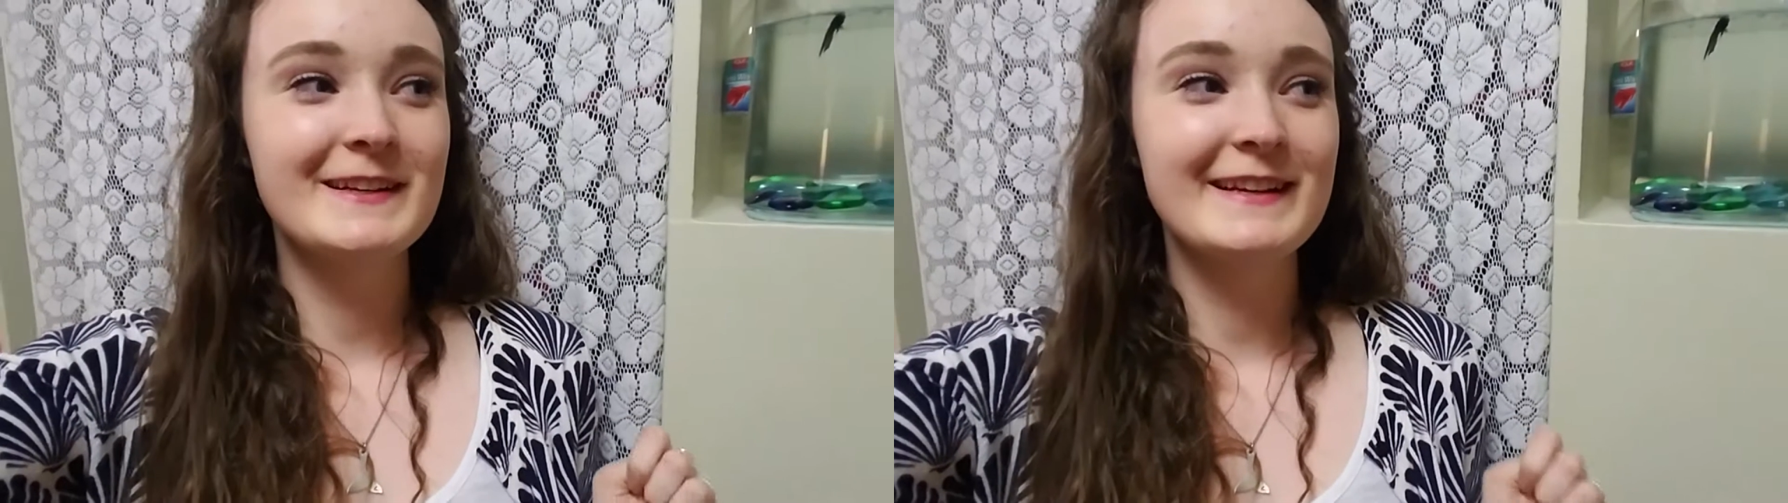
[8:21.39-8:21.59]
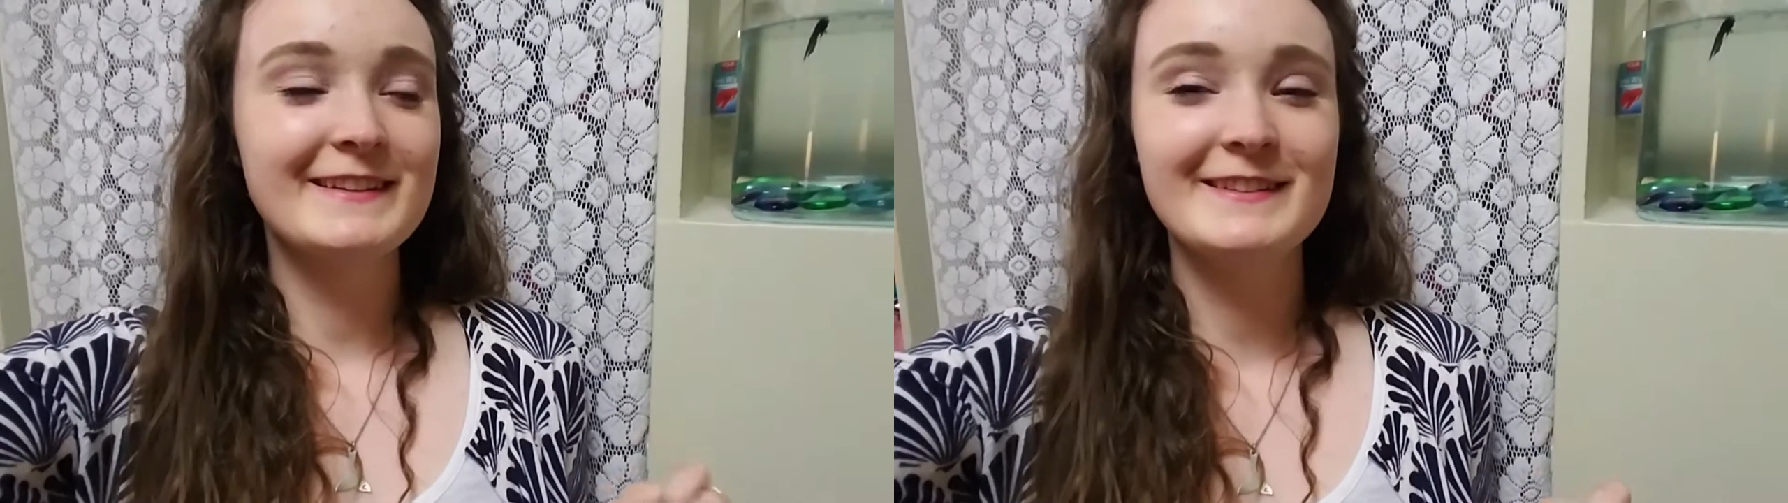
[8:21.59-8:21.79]

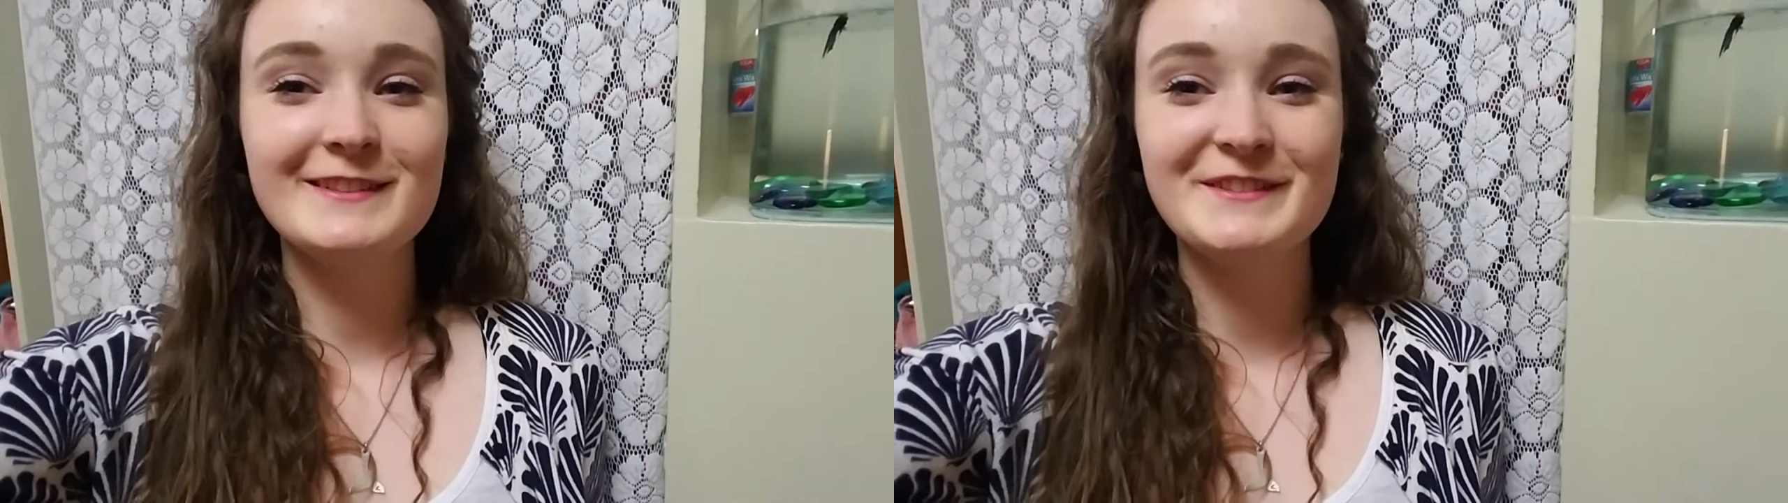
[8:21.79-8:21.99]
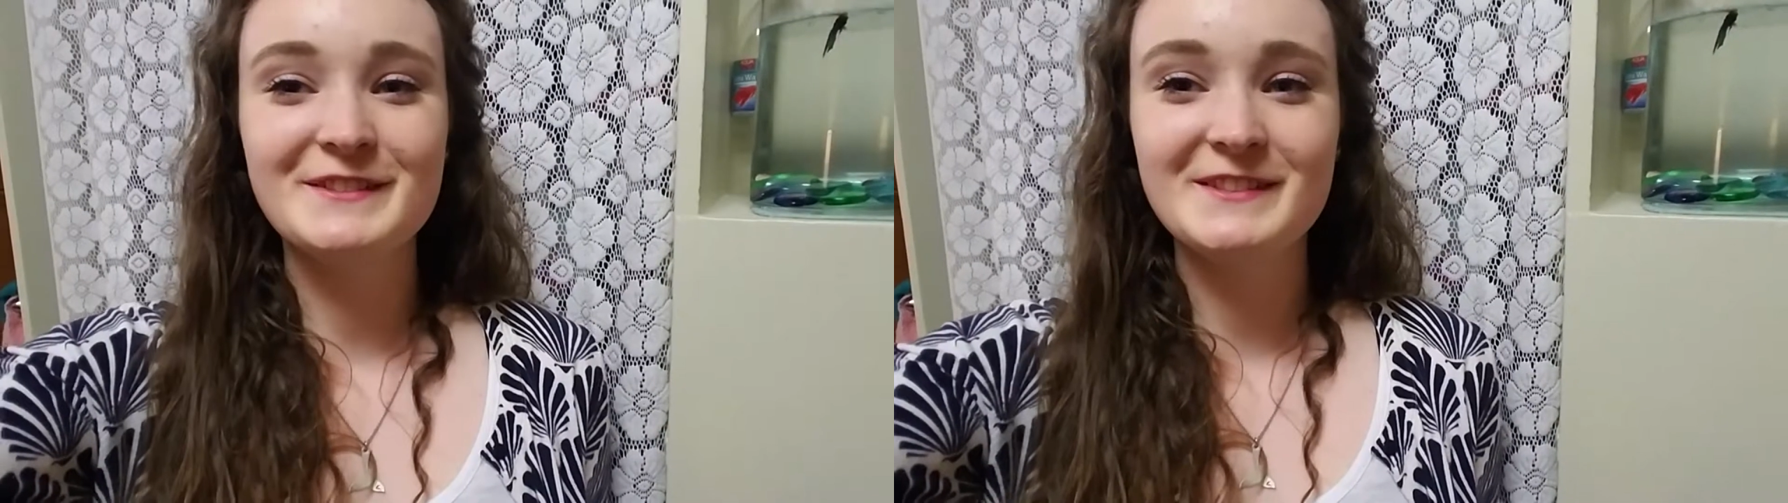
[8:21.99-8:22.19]

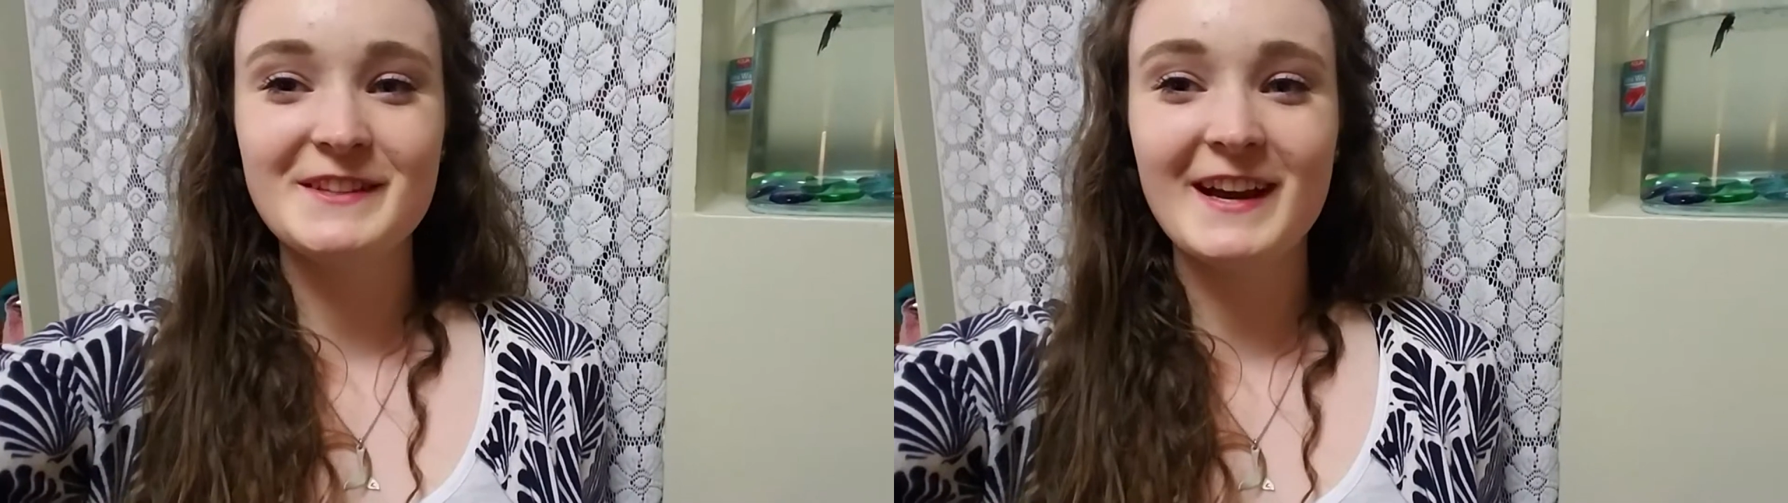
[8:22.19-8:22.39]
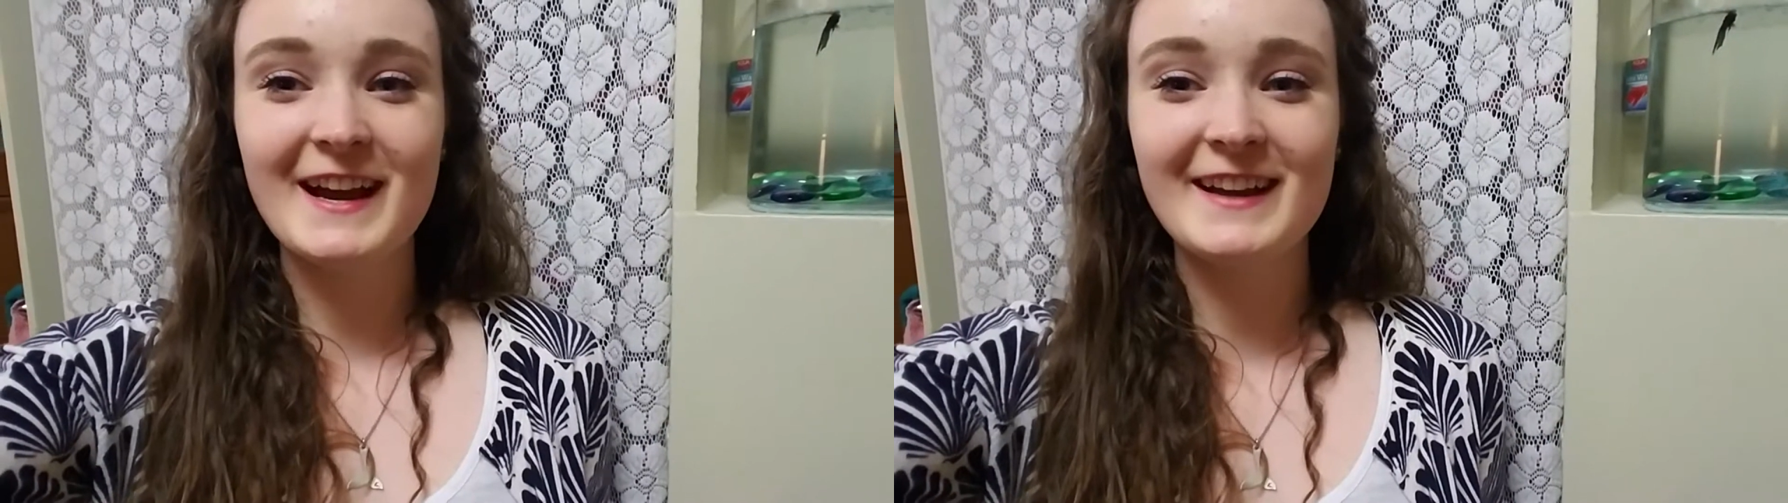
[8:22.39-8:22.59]
introduce you
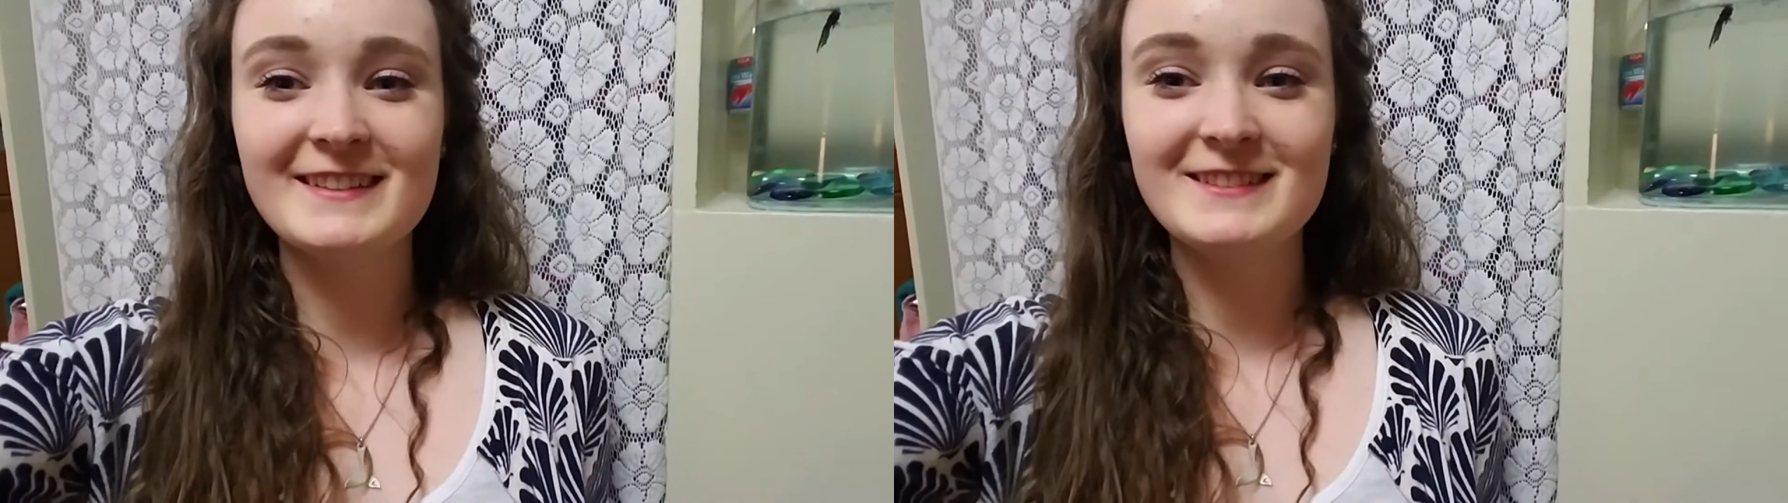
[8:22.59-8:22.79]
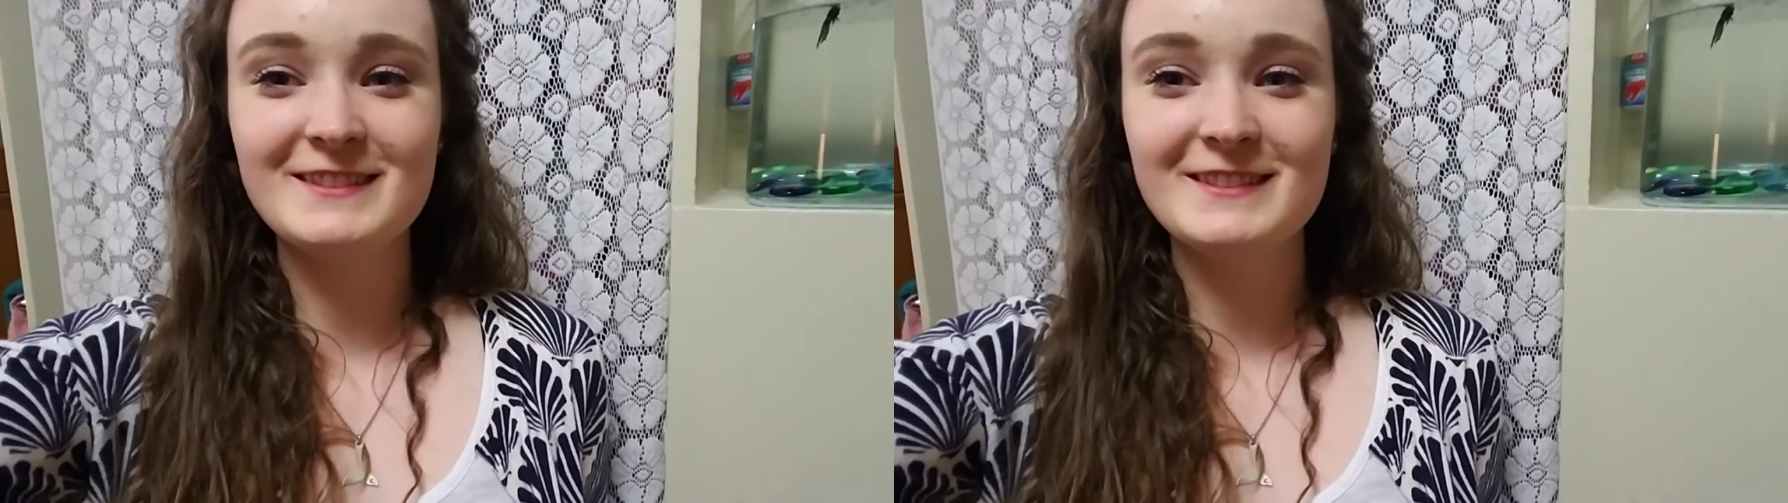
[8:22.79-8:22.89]
guys